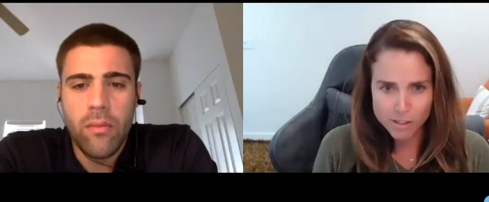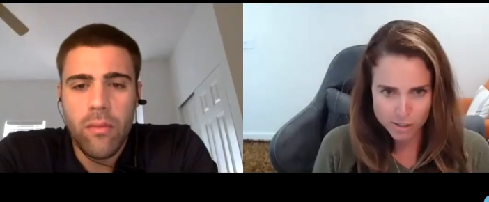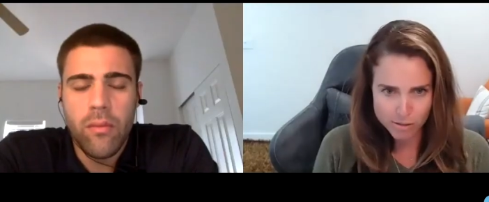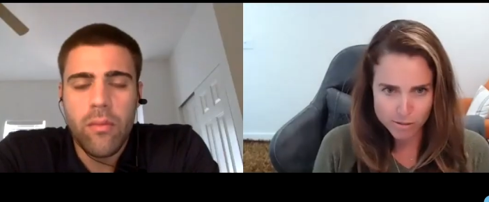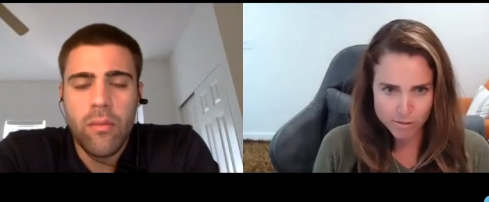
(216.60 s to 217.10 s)

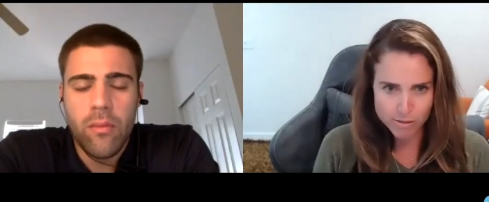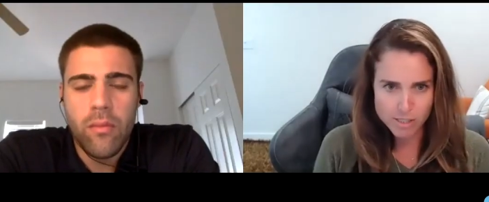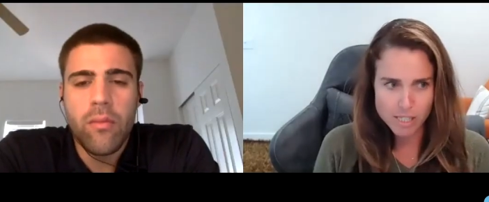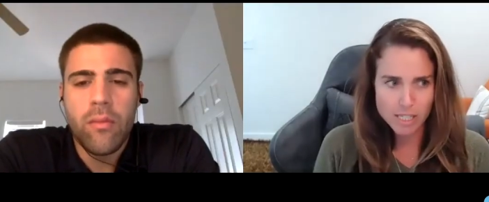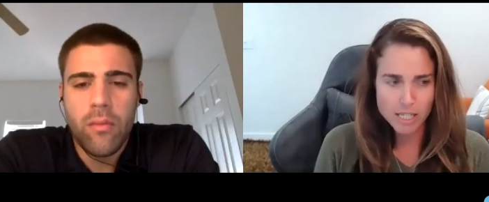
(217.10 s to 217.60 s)

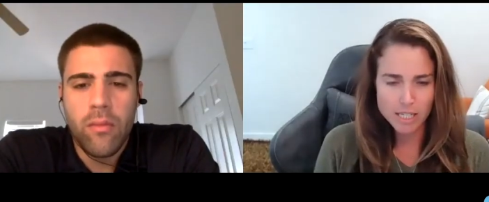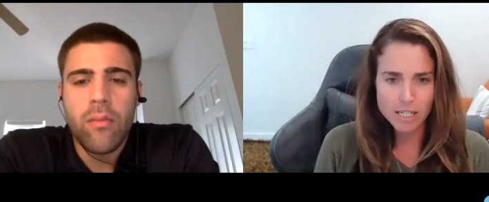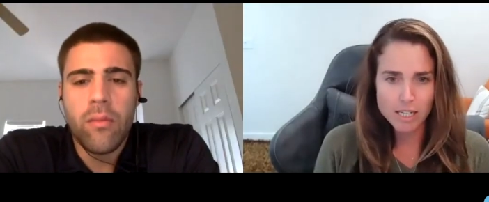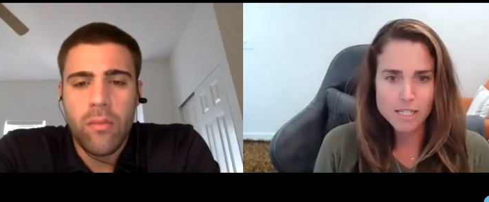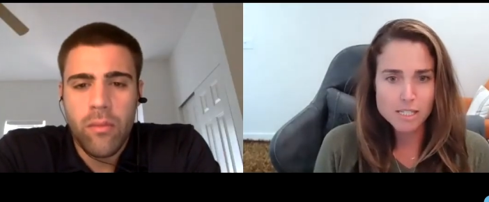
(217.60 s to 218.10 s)
Speaker 1: to-dos
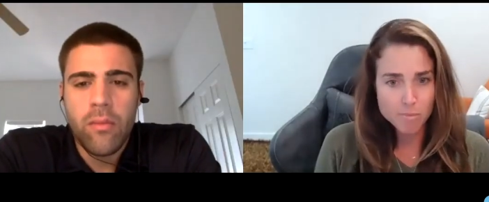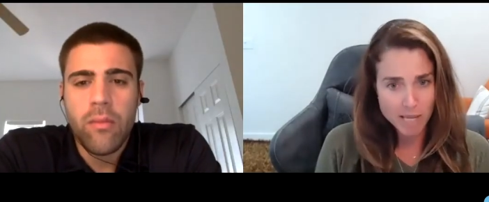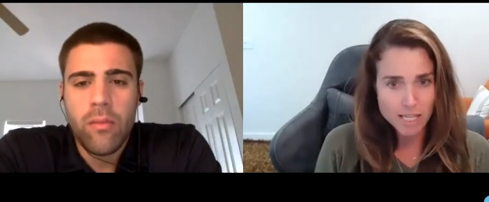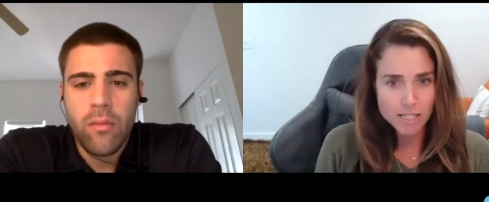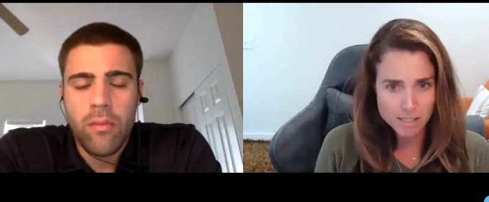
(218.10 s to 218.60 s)
in a
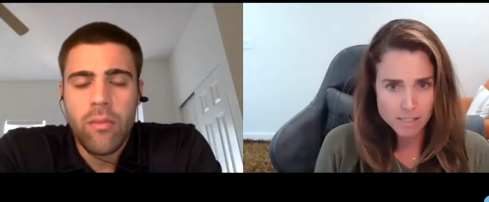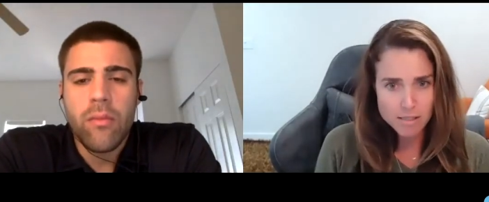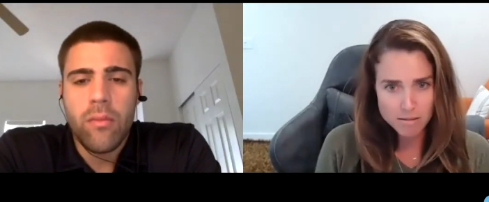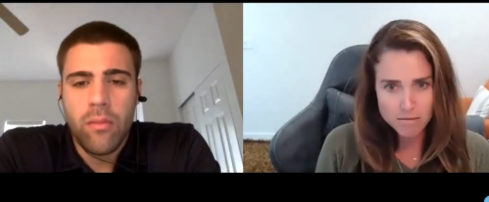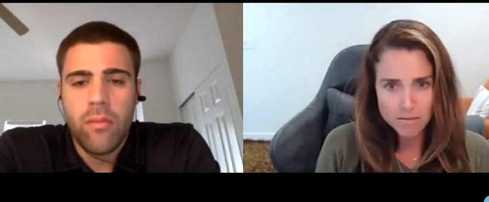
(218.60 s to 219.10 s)
space,
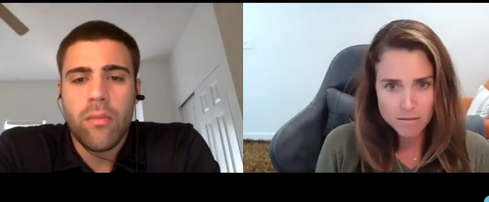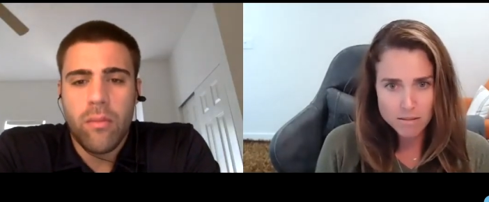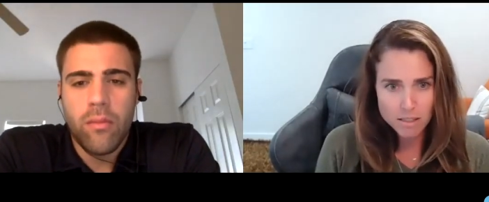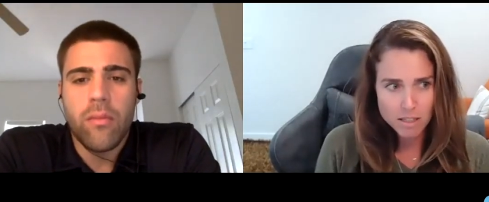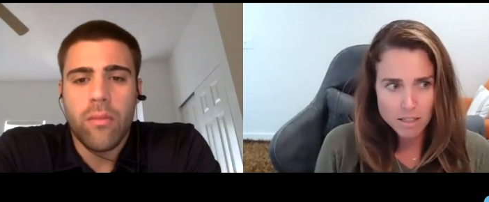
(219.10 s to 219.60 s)

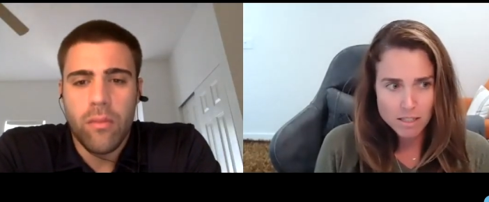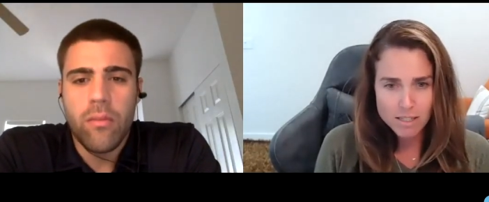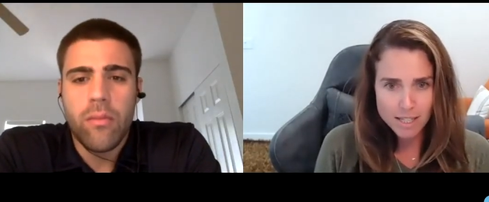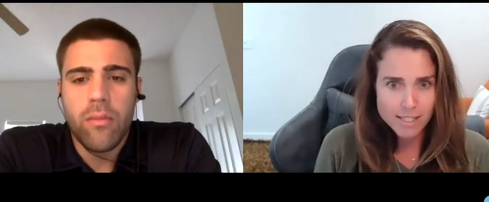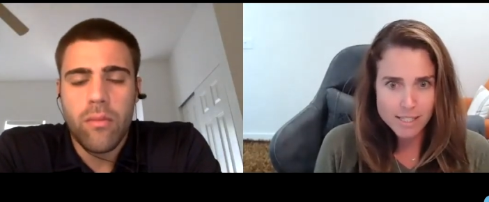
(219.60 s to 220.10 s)
mm-hmm.
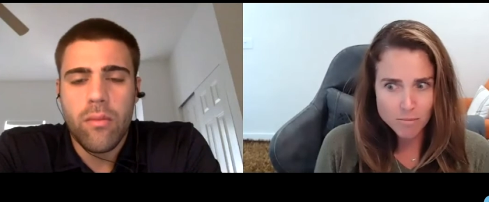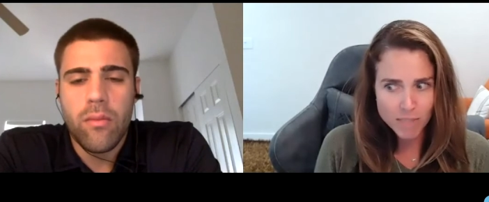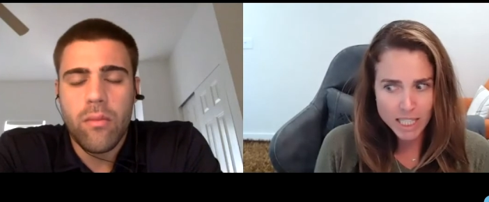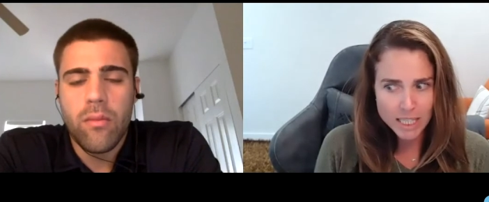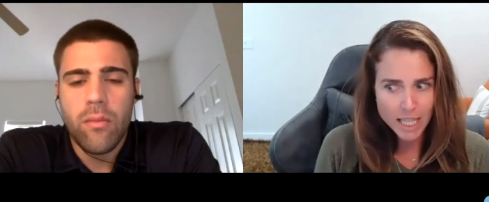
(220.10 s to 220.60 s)
doesn't
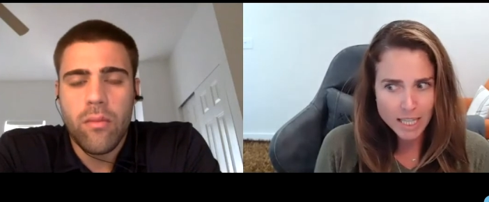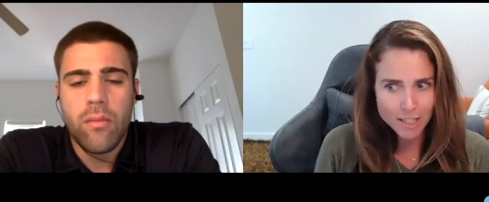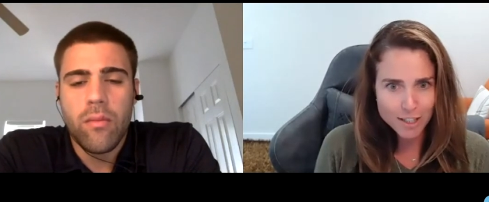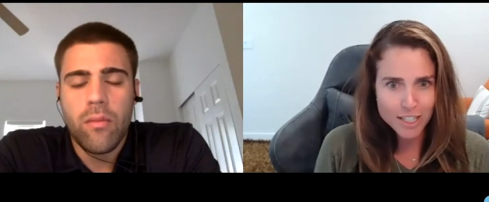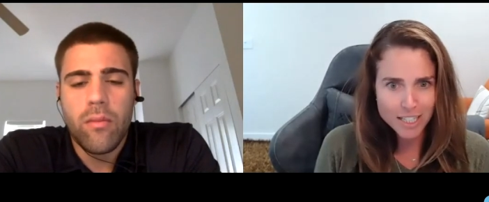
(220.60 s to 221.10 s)
mean that
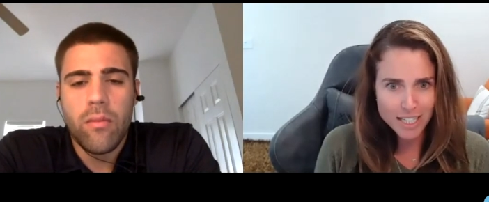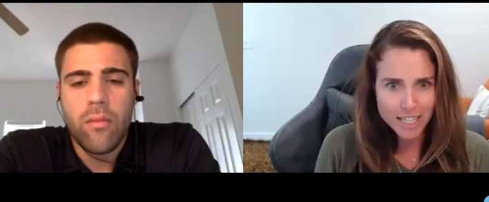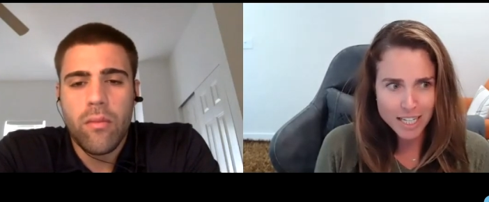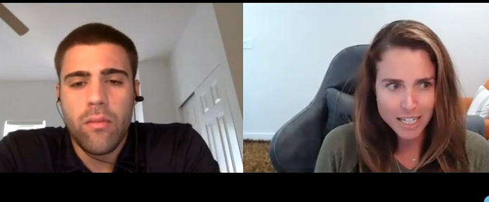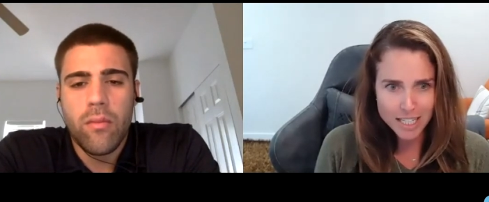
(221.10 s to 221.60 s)
they're gonna
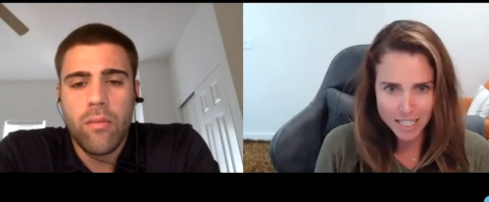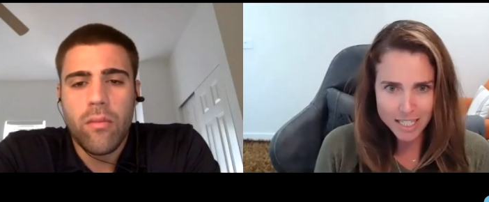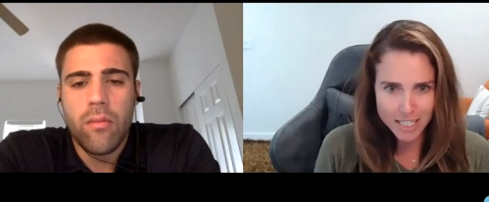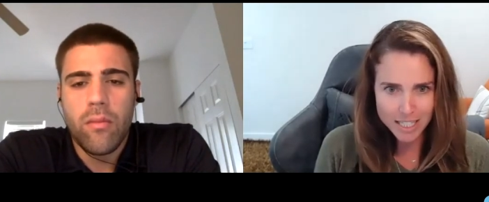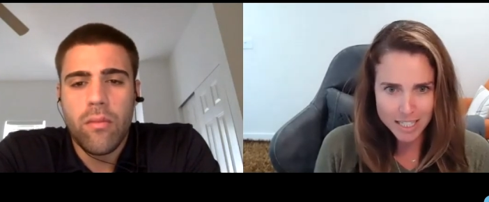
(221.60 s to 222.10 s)
get done.
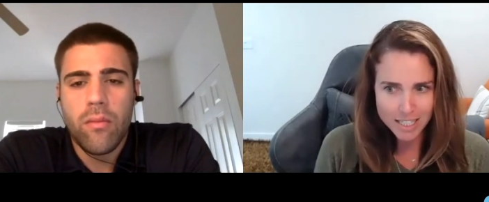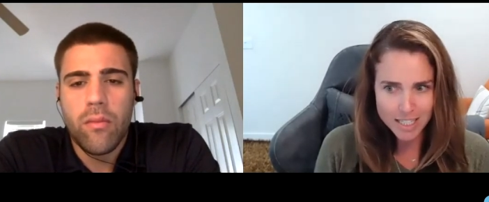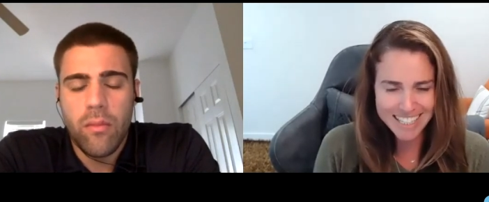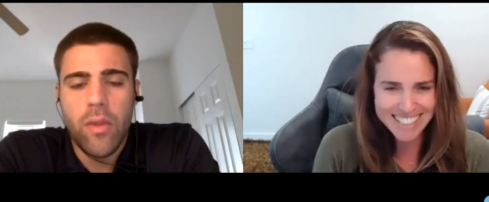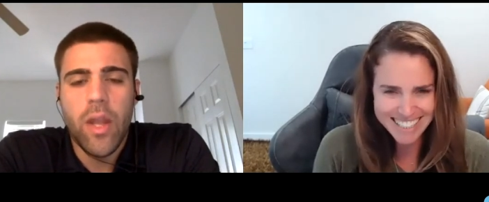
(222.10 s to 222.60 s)

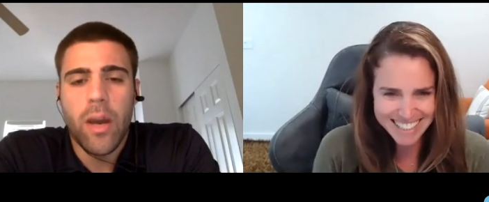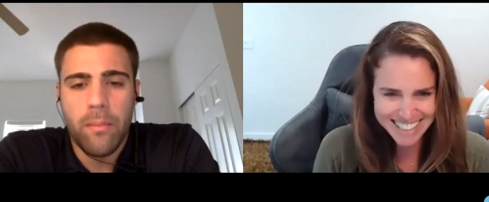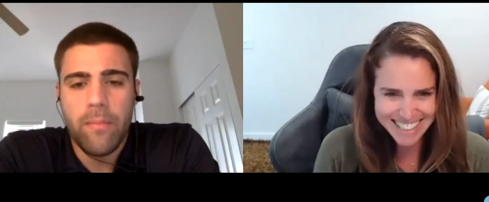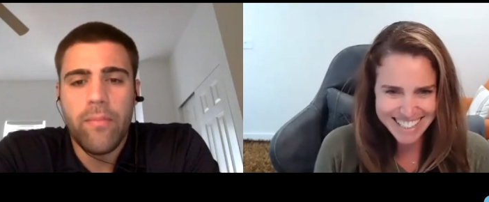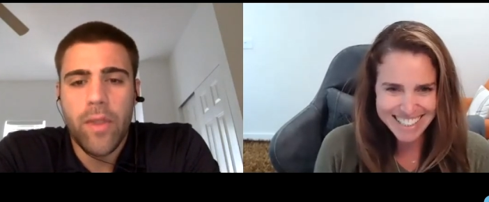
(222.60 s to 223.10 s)
Speaker 2: Yep.
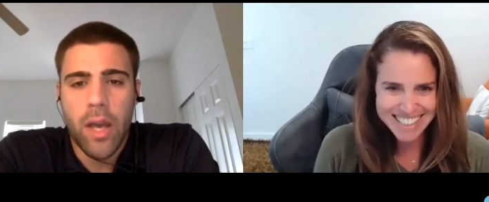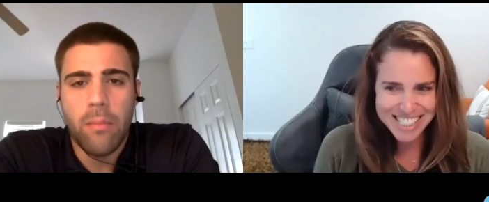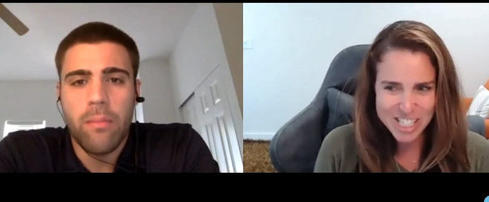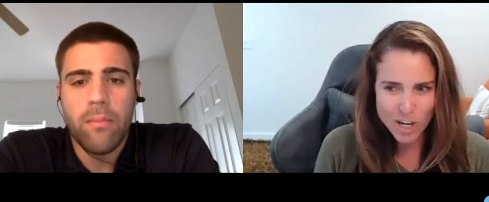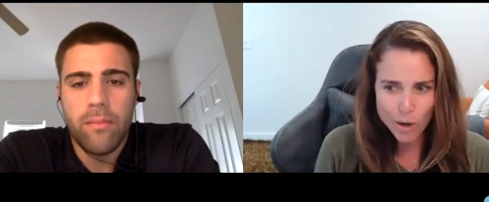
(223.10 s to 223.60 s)
Yep.
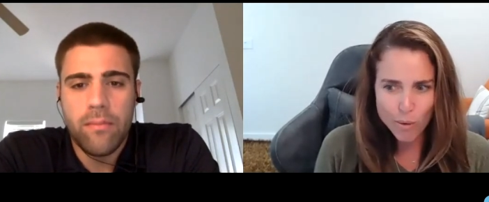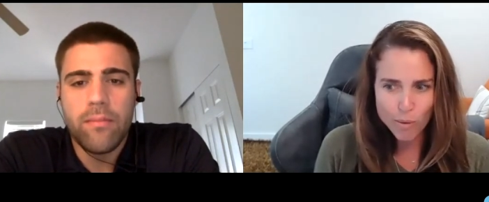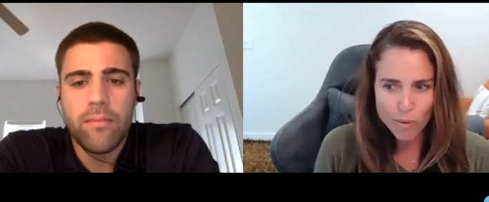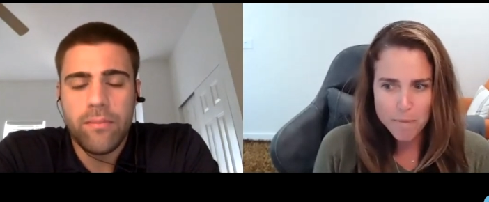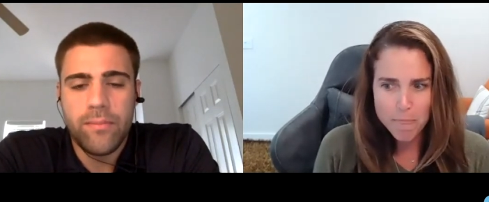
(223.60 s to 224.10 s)

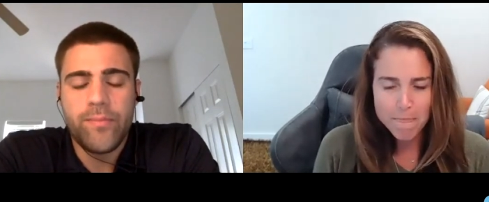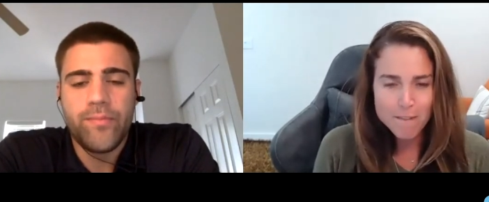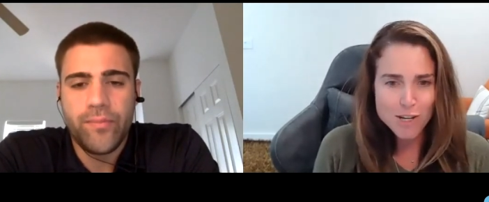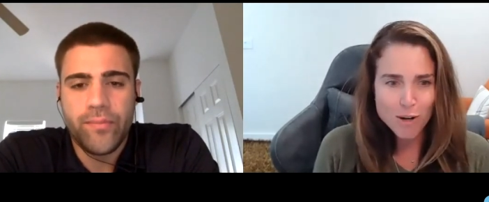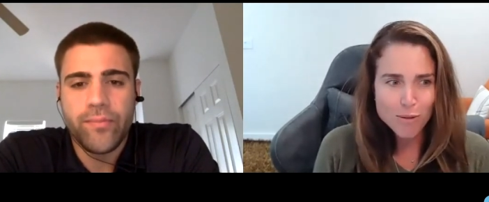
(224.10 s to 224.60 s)
so
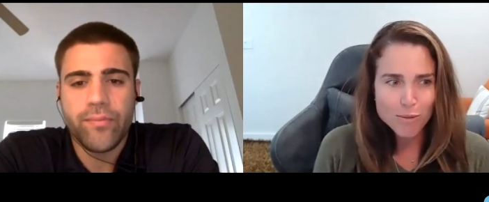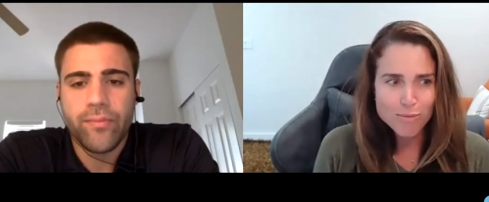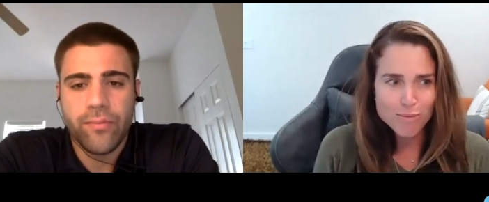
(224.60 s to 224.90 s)
Speaker 1: don't